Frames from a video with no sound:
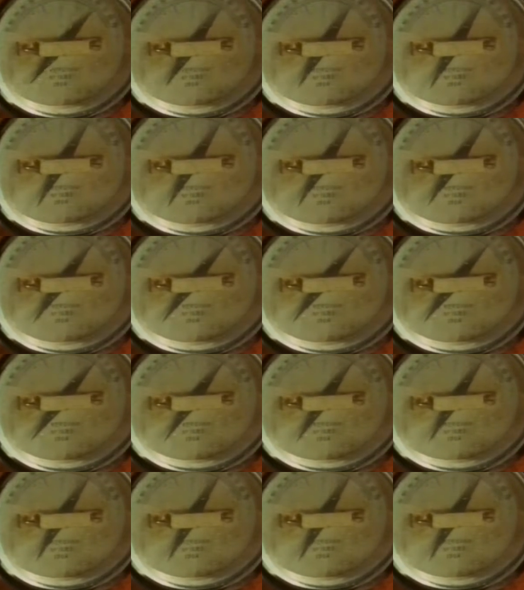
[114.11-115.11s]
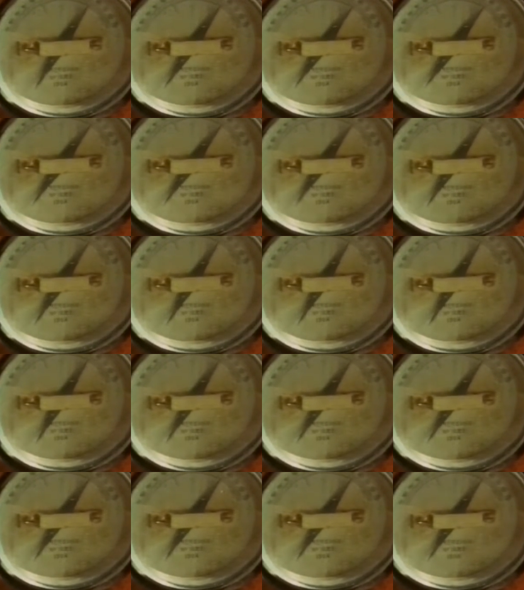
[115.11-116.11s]

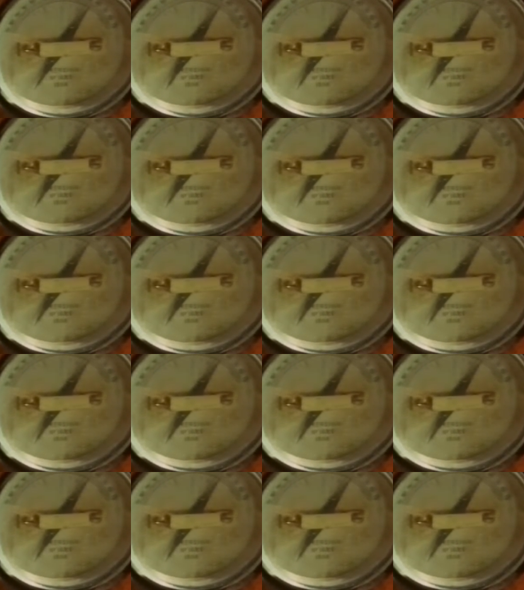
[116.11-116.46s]
Nothing is said.